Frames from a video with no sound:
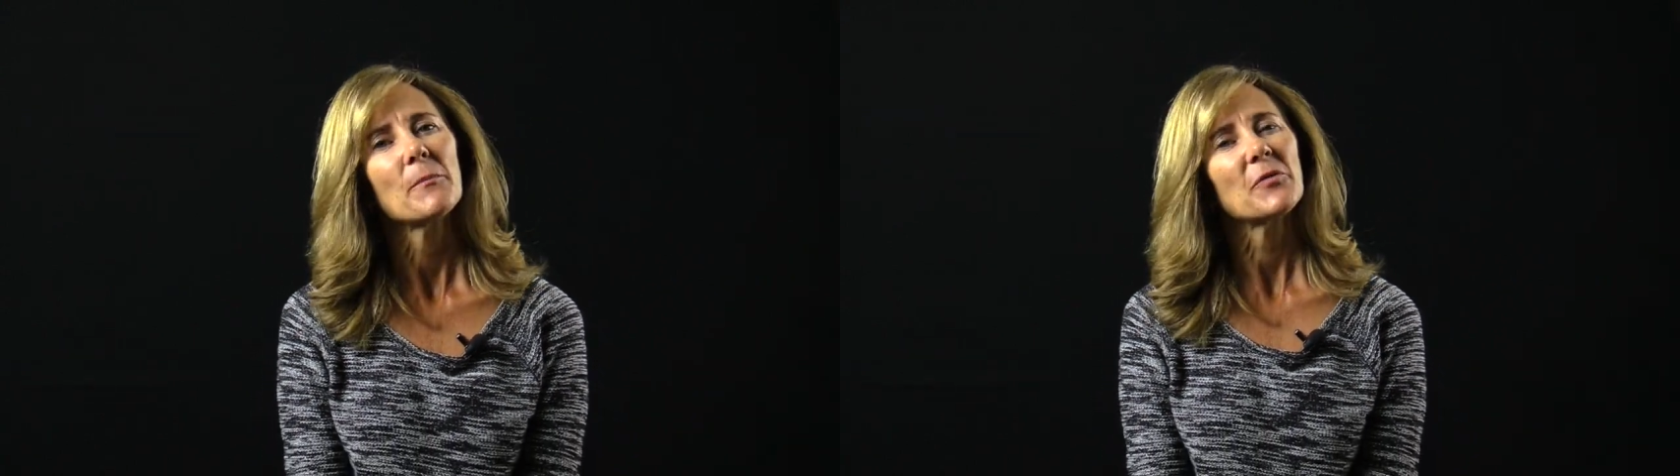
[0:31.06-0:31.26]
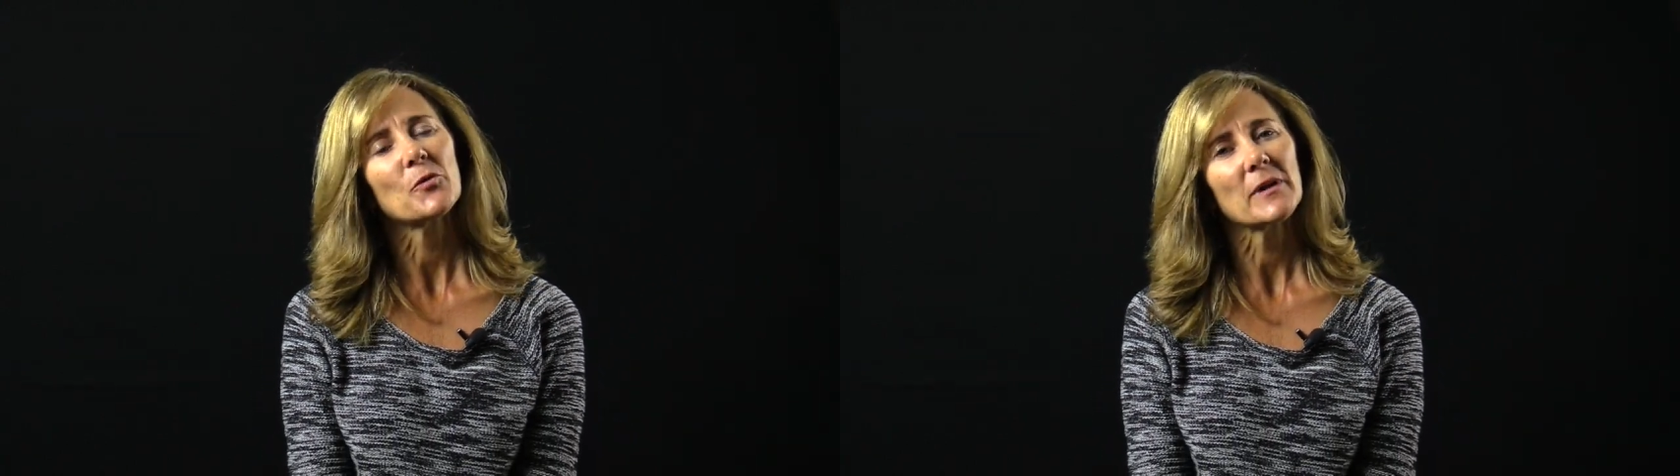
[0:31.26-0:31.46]

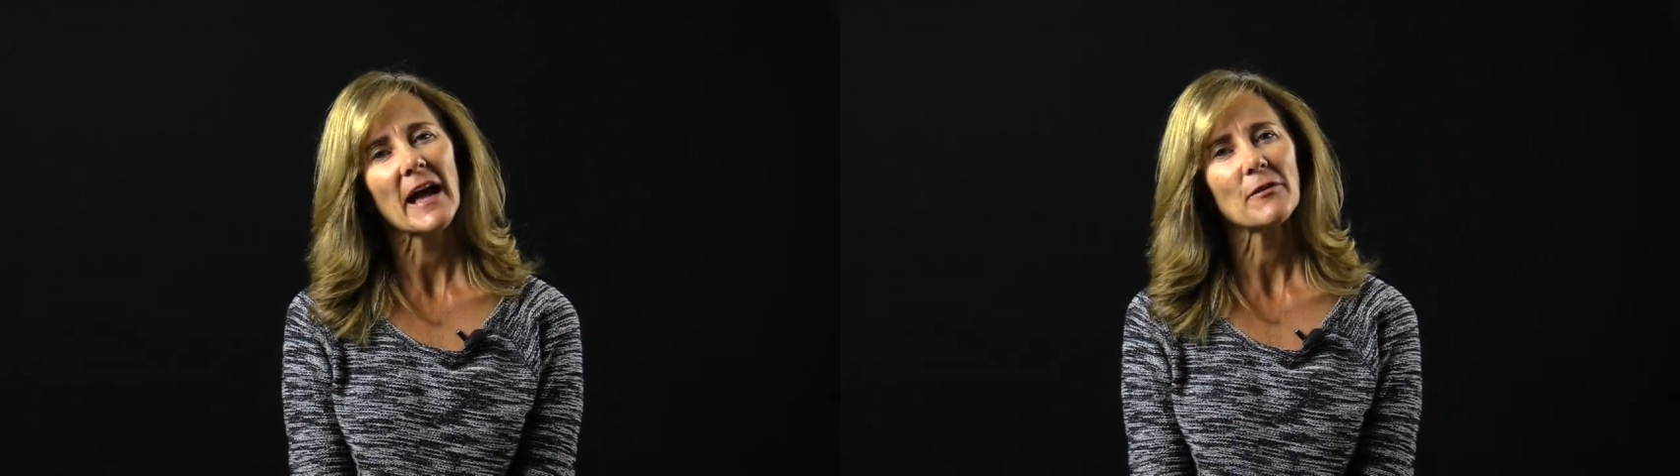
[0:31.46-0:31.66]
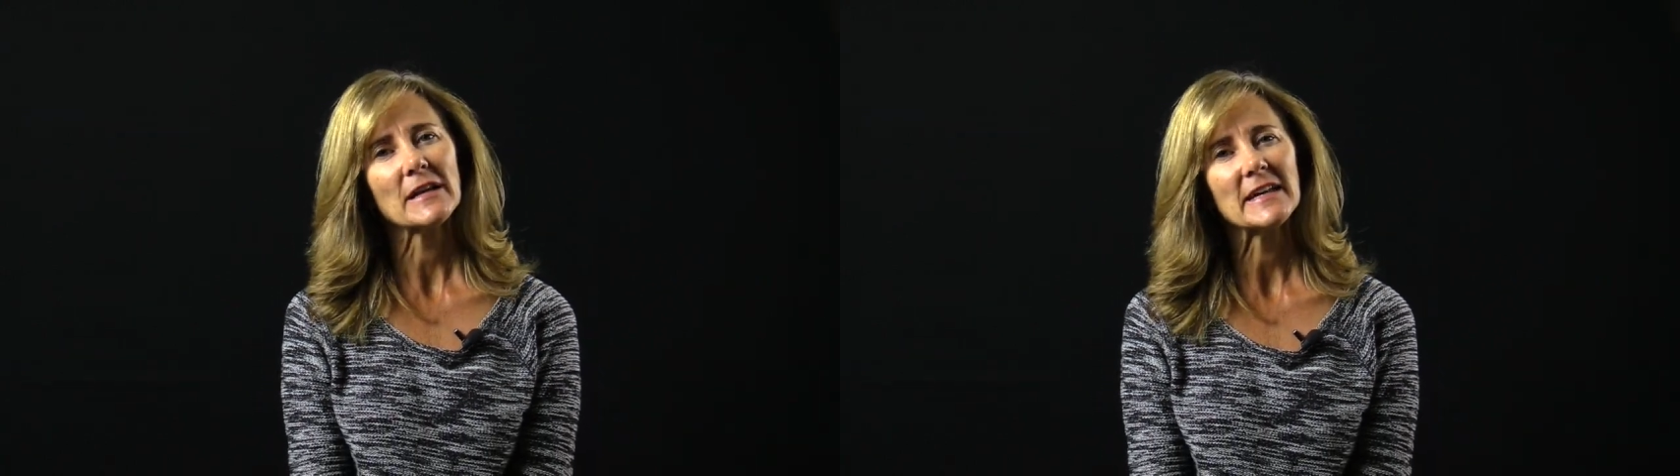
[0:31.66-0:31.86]
But the
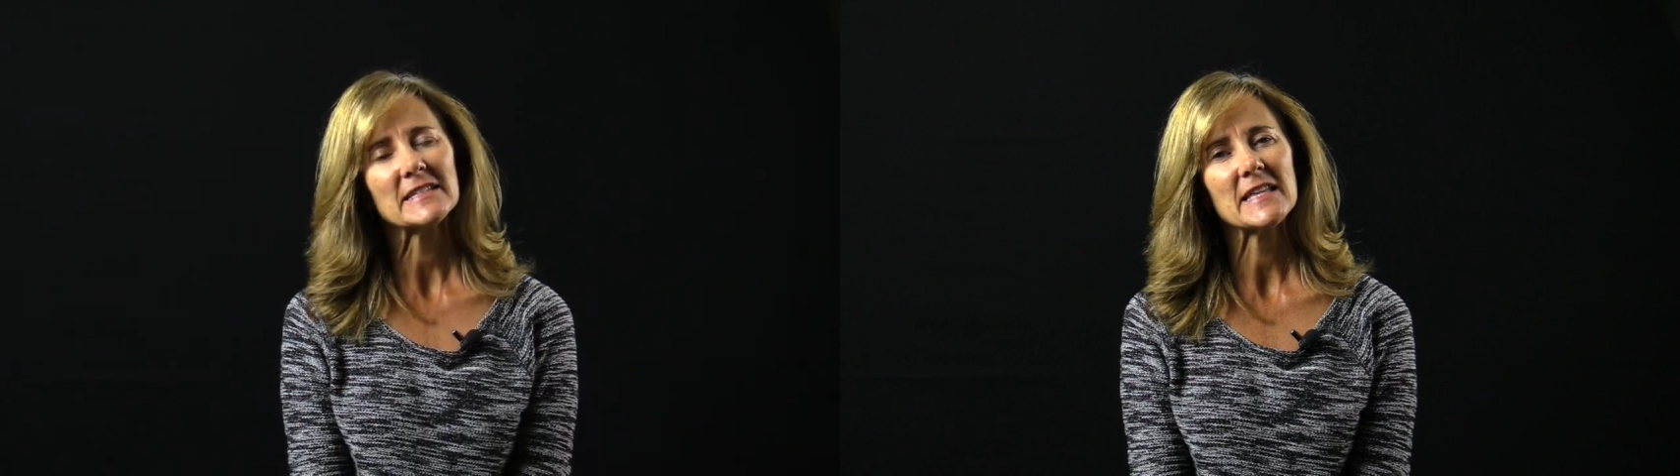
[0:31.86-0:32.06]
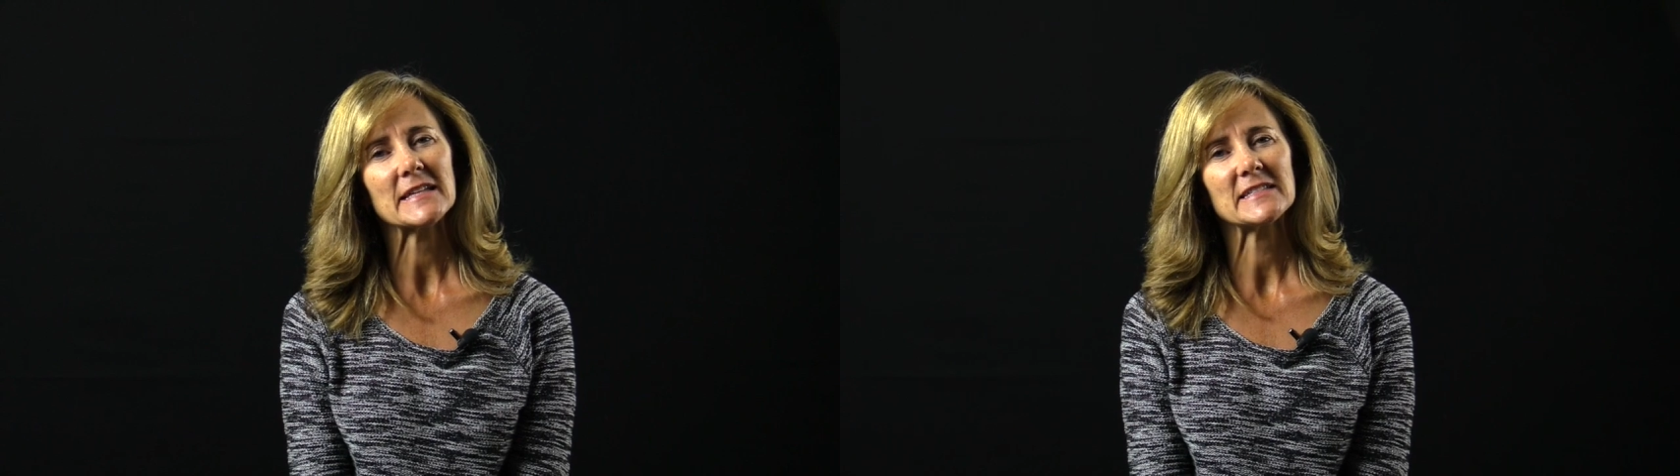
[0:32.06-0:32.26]
reality
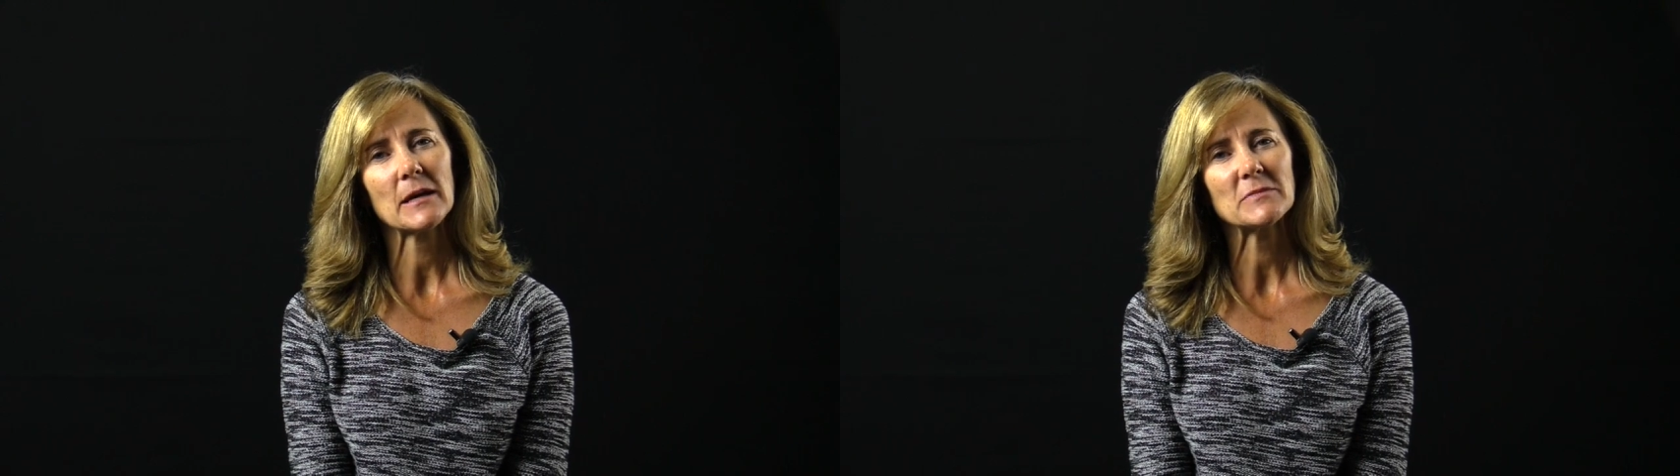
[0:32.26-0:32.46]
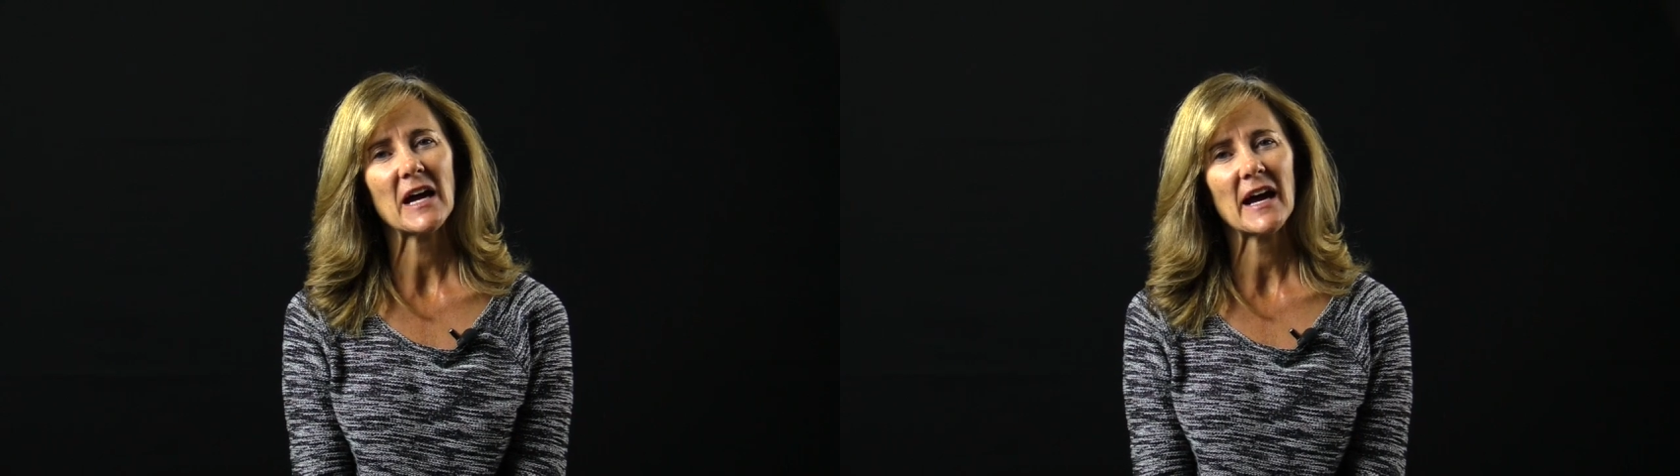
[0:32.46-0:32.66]
is that
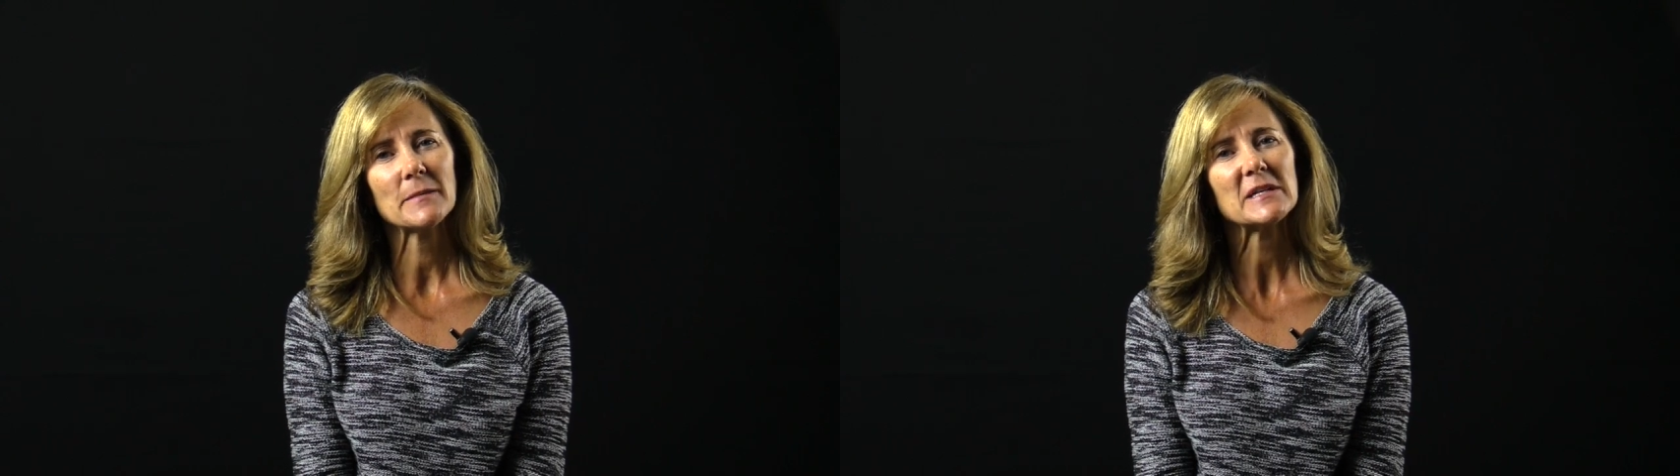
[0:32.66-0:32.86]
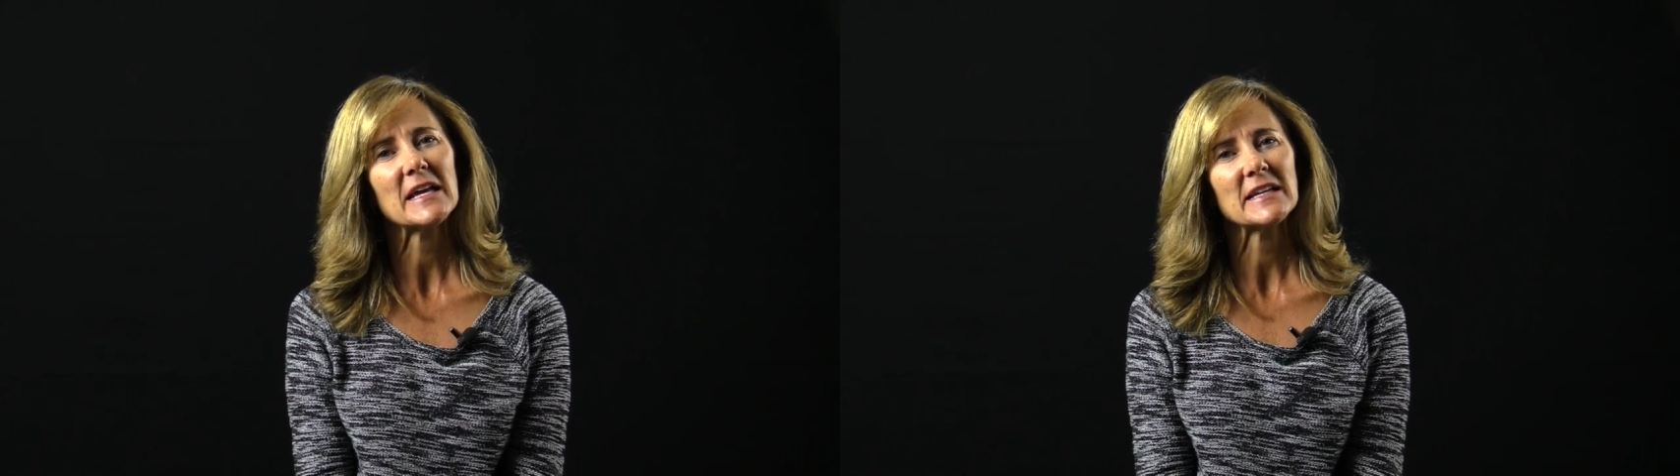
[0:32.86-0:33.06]

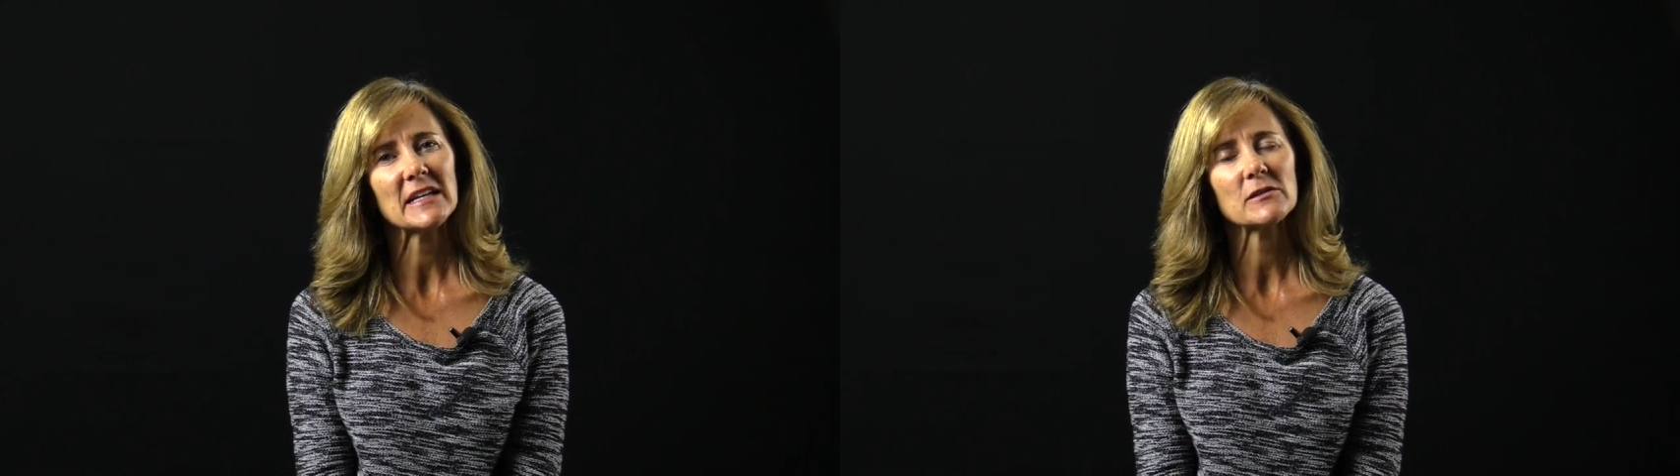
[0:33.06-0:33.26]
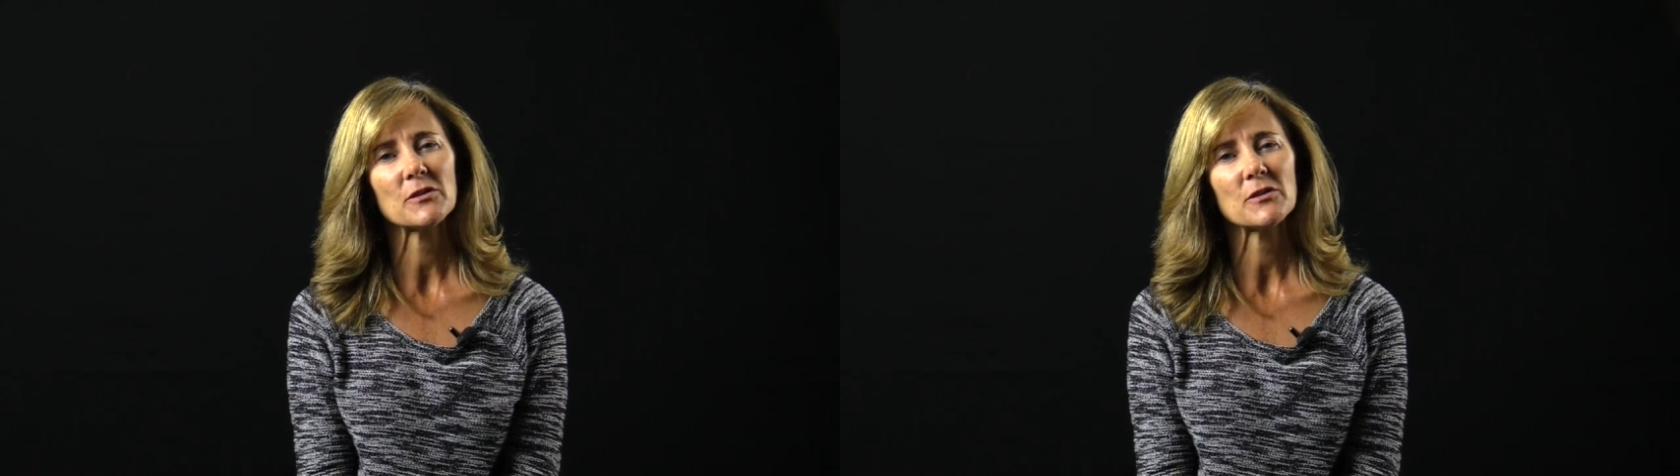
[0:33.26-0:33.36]
sometimes a needle